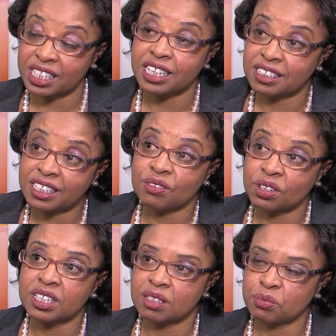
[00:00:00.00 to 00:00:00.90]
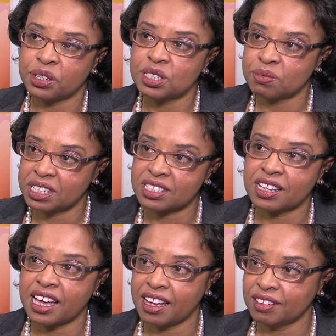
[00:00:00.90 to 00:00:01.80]
and they really embraced me
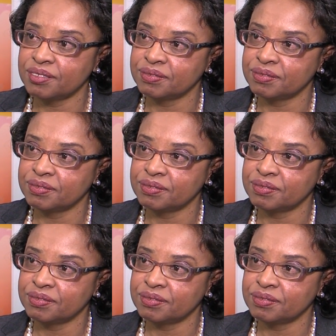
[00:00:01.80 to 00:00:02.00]
as that.